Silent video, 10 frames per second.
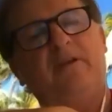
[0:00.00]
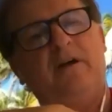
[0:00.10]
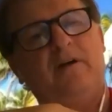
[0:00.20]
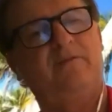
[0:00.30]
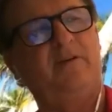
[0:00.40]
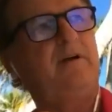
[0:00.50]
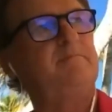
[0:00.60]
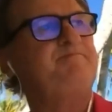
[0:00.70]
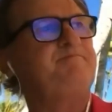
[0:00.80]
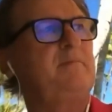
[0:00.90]
of
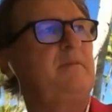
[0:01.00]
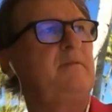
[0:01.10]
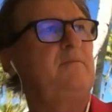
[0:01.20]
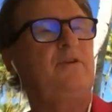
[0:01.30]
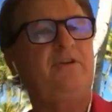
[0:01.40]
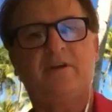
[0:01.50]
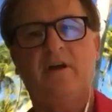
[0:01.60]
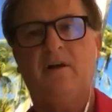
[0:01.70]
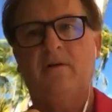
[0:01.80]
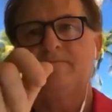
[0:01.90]
um, what do you
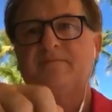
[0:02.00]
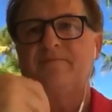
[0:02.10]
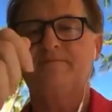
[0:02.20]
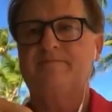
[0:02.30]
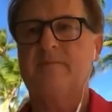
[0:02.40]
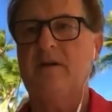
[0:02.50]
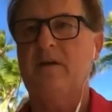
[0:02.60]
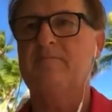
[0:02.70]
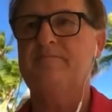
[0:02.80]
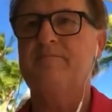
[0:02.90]
call them?
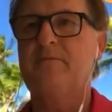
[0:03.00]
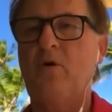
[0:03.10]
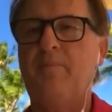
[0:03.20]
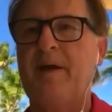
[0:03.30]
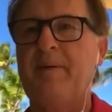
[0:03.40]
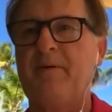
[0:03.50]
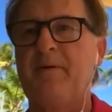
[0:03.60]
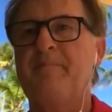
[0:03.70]
Um, note paper.